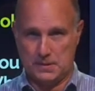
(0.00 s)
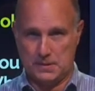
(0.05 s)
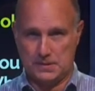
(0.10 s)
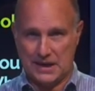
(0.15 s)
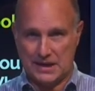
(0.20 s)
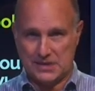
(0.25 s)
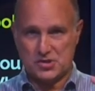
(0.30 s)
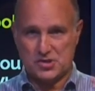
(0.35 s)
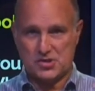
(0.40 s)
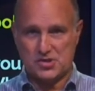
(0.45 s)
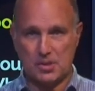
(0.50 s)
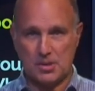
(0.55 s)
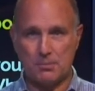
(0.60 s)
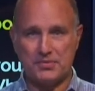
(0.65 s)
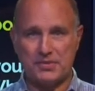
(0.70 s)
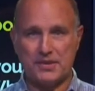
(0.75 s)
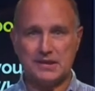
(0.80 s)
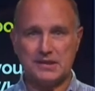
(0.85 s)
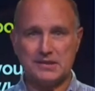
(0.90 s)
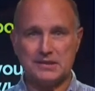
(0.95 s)
not
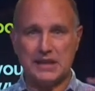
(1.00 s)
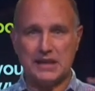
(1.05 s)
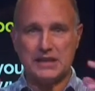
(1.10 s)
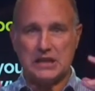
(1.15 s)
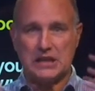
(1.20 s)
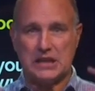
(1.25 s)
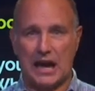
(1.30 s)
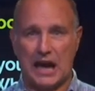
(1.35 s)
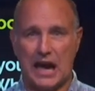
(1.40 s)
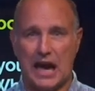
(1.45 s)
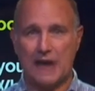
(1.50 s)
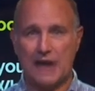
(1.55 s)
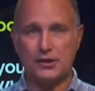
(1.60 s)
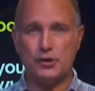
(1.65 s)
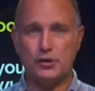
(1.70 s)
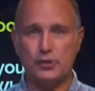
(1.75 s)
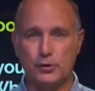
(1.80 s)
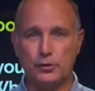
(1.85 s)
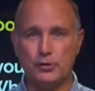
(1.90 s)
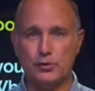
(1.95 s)
something that God
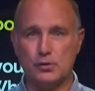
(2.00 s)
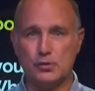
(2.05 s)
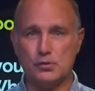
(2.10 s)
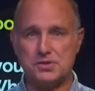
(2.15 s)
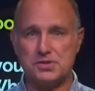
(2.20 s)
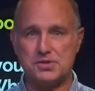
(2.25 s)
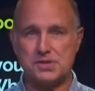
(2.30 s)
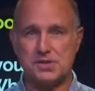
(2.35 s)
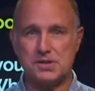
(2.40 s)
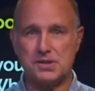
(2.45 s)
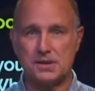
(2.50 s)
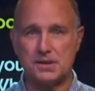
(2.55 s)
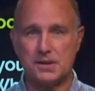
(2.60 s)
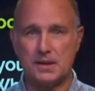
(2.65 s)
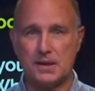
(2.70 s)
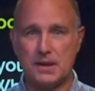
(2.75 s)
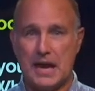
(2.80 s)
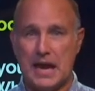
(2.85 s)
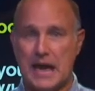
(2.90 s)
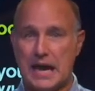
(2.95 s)
used,
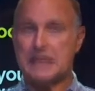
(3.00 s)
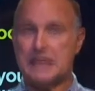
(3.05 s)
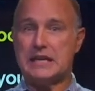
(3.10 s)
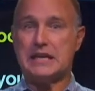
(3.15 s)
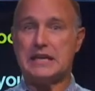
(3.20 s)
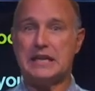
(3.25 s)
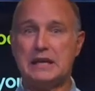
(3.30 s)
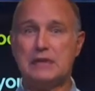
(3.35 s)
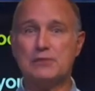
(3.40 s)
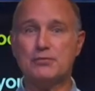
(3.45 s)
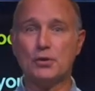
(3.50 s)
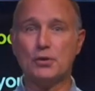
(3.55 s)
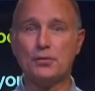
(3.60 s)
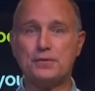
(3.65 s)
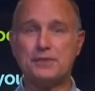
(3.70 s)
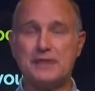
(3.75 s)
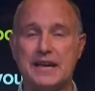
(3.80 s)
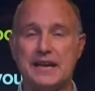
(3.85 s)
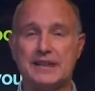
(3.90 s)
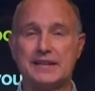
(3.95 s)
an evil
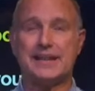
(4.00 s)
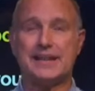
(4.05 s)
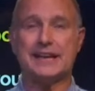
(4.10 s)
thing